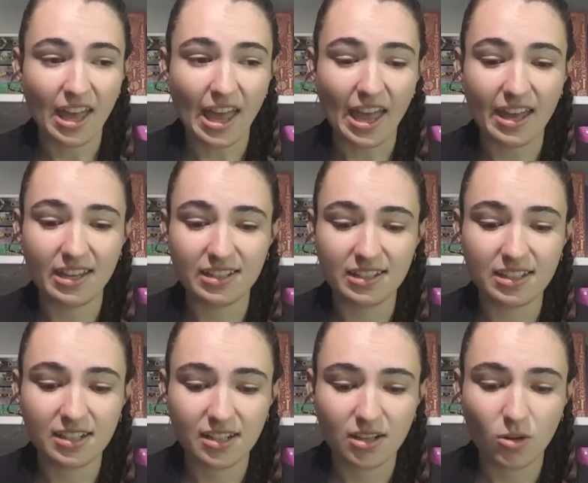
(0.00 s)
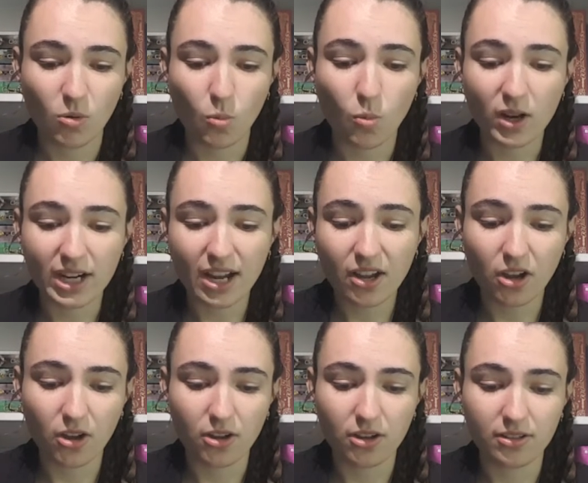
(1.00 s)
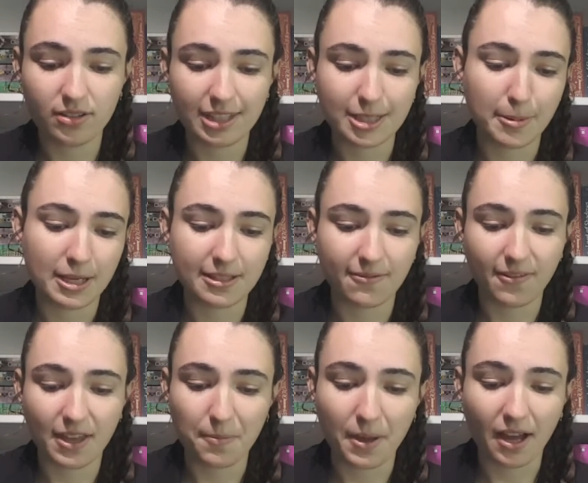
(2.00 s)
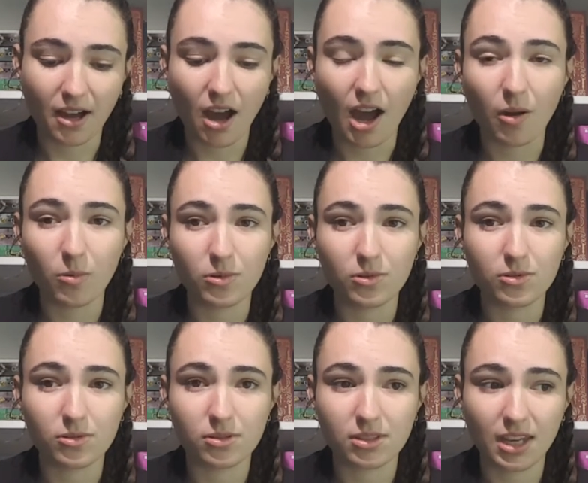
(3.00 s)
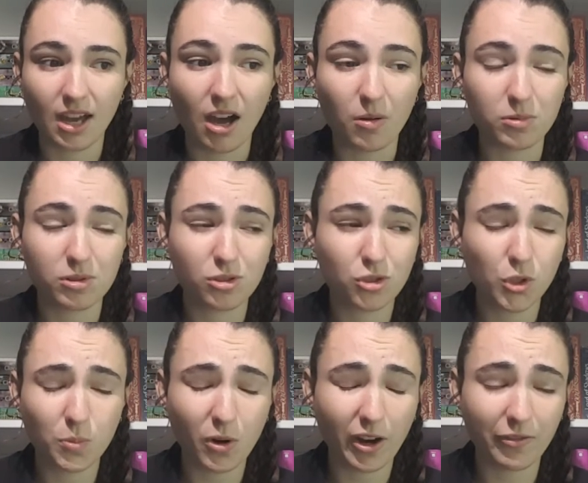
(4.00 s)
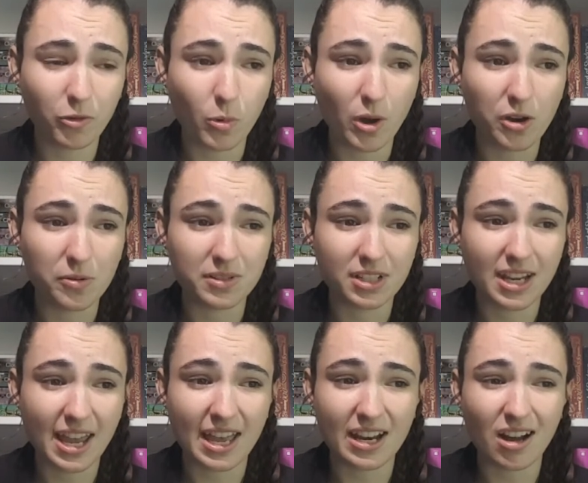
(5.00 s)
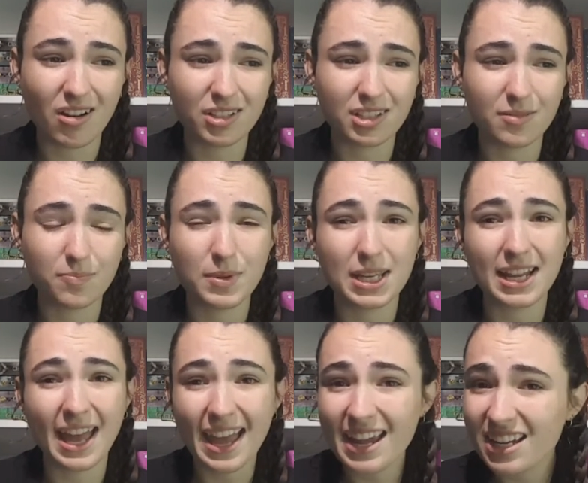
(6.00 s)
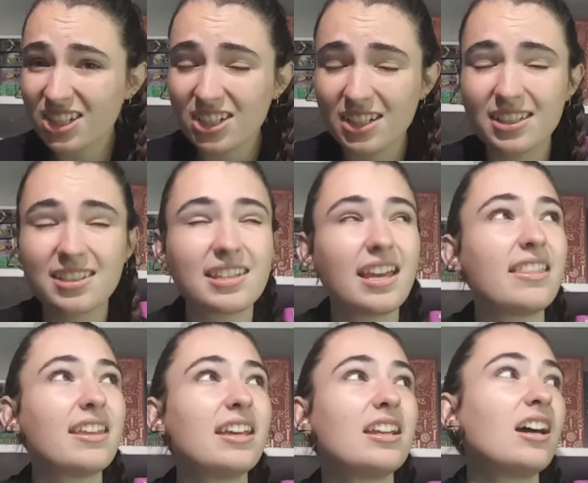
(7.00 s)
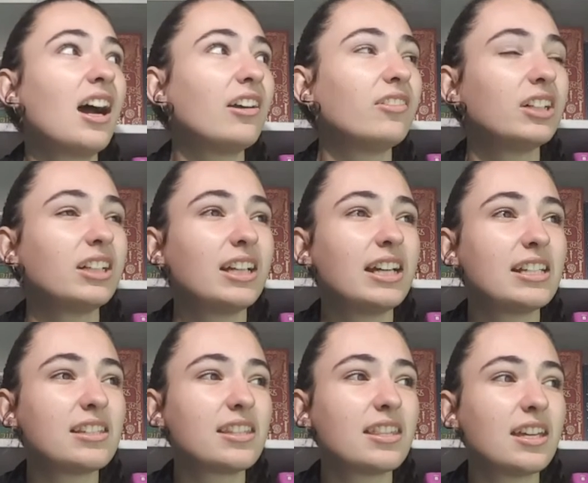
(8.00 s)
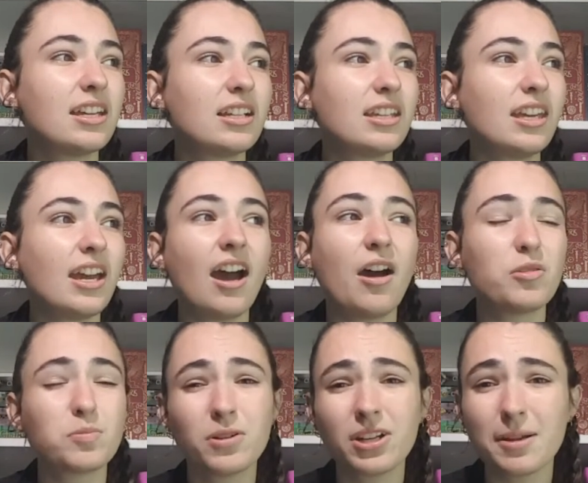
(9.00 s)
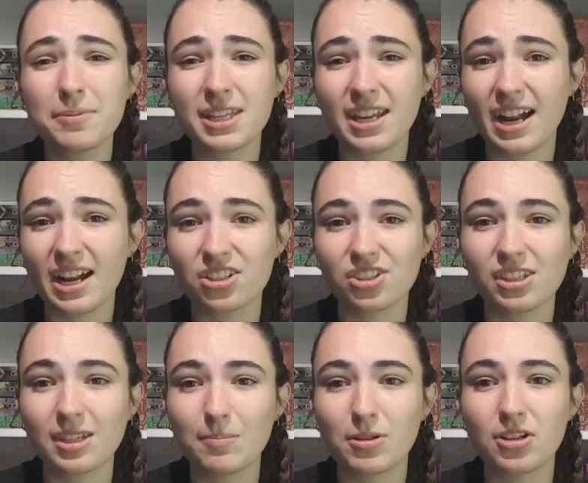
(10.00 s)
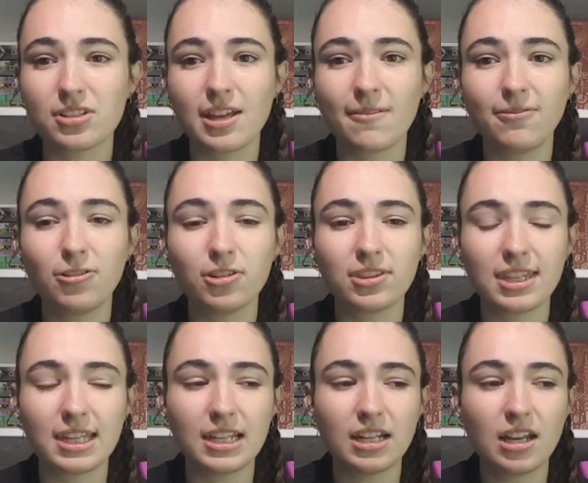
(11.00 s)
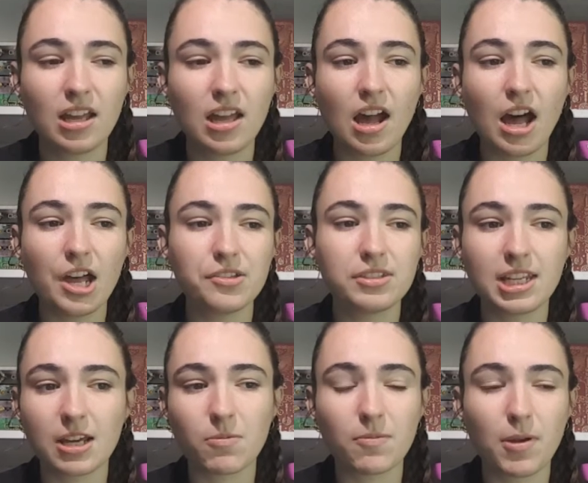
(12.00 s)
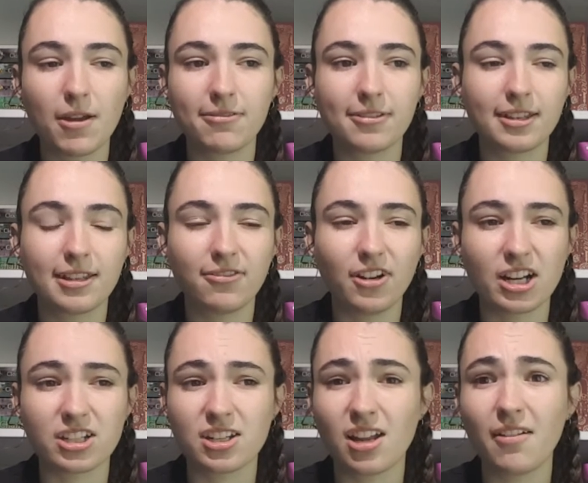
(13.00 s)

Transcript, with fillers: And when I heard this piece of feedback, I was, yeah, I was super overwhelmed and I was a bit anxious and then I realized that, yeah, I was pretty upset actually because I thought that I was done with Perfectly Fractured.